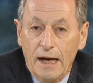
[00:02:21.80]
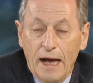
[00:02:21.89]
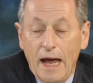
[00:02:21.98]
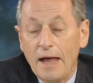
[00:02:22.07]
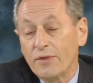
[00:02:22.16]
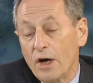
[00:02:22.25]

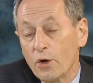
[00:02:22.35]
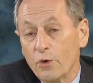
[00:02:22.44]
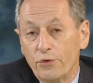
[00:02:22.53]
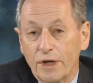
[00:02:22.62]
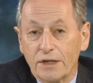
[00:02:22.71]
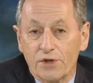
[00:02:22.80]
And the whole
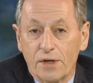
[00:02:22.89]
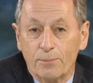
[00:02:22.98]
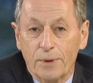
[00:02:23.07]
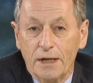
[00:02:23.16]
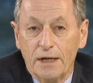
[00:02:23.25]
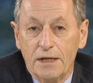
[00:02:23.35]
thing's
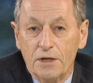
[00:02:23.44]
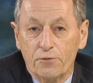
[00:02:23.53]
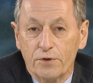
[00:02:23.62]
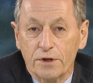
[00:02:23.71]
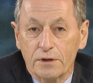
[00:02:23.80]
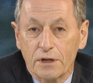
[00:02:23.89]
completely
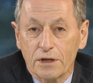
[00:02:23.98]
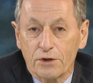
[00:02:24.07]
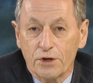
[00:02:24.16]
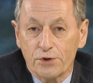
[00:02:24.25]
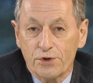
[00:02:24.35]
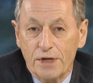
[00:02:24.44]
different
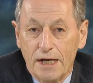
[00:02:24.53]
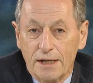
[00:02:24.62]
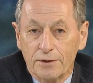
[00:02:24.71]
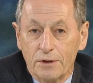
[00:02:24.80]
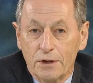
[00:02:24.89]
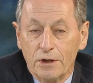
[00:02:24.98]
across
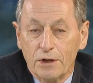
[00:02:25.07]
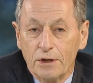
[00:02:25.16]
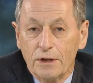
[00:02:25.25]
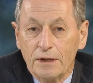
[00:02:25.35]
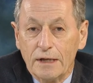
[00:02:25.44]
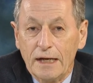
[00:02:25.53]
town
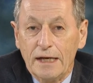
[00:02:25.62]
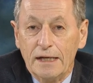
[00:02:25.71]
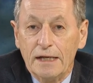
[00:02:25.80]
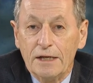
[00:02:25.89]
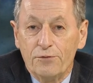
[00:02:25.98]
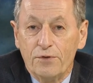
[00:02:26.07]
in
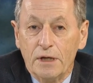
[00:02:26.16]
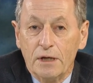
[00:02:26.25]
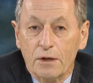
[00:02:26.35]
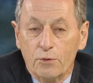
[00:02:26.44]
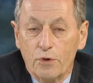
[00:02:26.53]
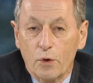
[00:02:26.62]
leafy
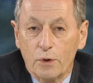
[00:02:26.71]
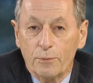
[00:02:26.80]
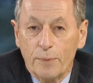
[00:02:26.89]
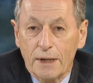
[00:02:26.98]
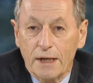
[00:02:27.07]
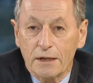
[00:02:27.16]
Roland
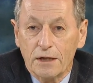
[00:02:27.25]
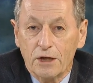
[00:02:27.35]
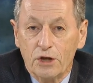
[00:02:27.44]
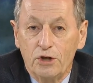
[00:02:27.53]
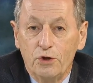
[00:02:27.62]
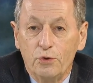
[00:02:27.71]
Park.
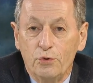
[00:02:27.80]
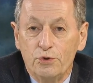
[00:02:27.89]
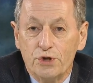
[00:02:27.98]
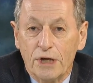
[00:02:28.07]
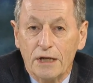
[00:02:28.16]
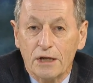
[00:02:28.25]
Huge
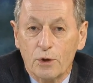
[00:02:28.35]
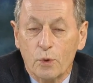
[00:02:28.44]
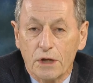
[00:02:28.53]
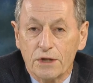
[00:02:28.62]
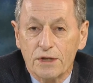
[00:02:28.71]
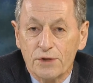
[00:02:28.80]

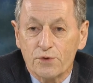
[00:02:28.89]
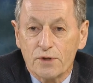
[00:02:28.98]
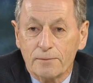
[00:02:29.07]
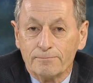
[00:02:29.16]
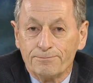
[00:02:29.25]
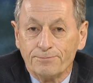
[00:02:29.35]
inequalities.
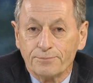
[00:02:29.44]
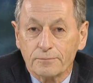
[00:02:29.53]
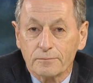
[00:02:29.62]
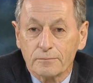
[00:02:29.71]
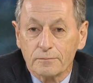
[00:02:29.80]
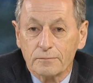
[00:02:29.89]

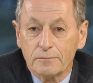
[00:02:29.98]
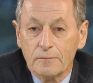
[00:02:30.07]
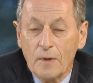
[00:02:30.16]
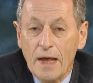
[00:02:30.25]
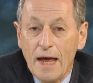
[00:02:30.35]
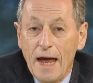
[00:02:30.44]

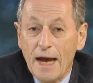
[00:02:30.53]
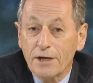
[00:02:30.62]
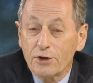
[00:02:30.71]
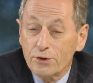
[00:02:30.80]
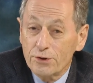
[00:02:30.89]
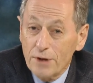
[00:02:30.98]

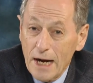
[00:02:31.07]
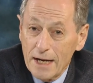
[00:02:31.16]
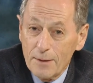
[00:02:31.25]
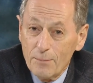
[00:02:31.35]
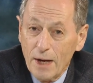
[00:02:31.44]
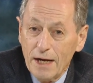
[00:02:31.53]
And
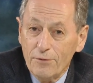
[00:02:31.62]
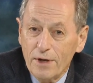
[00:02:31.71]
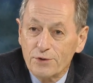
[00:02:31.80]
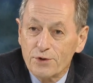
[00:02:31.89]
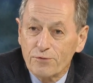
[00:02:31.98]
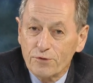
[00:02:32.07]
crime, high
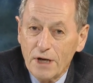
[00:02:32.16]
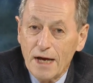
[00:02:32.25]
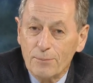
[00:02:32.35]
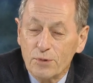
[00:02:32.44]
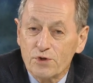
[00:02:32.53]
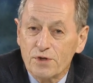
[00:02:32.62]
rates of
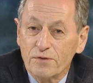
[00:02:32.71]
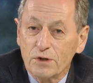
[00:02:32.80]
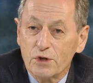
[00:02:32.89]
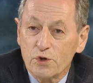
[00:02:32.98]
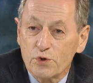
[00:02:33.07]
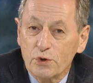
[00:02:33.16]
crime and civil
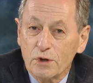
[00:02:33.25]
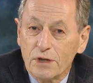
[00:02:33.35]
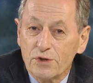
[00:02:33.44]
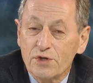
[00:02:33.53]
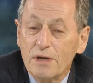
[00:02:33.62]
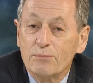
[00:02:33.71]
disorder
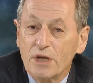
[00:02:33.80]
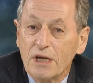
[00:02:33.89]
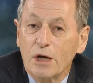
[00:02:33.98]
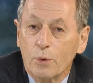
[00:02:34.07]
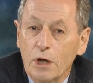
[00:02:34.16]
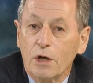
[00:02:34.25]
seem to
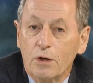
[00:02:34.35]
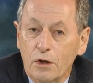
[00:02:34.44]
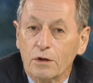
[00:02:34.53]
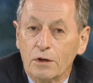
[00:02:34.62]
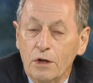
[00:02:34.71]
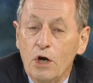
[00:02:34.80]
go
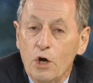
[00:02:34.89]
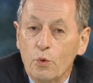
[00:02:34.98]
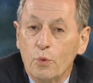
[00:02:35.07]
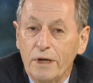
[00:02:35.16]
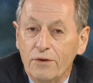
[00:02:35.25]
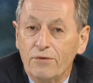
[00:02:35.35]
along
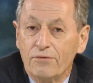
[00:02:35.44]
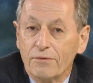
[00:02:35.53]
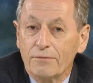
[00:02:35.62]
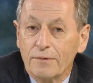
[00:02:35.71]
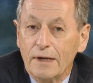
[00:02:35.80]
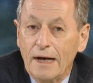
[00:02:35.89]
with
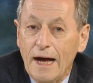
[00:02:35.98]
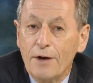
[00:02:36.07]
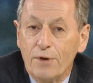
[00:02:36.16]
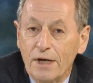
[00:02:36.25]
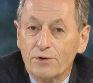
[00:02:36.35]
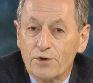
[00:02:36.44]
high
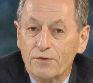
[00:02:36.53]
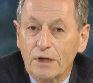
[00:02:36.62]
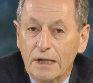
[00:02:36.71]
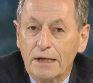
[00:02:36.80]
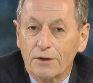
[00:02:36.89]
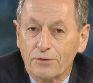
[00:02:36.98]
rates of ill
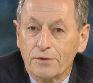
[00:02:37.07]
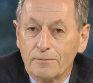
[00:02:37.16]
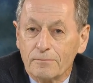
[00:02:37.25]
health.